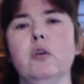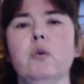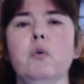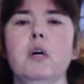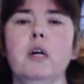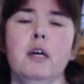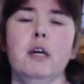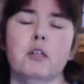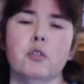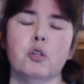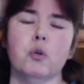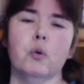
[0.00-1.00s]
you
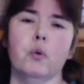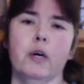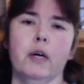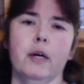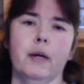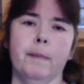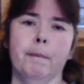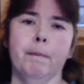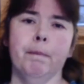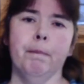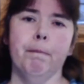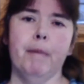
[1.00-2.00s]
to
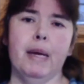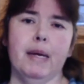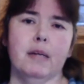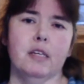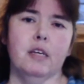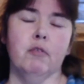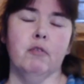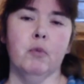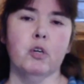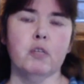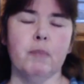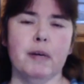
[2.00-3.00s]
make it
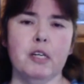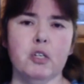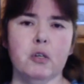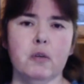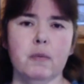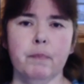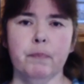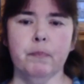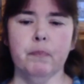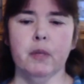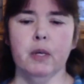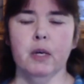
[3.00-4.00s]
even more special.
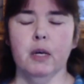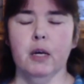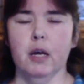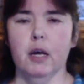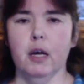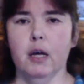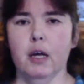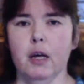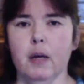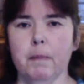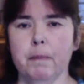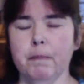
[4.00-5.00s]

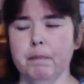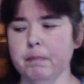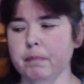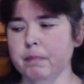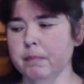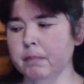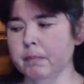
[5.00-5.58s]
I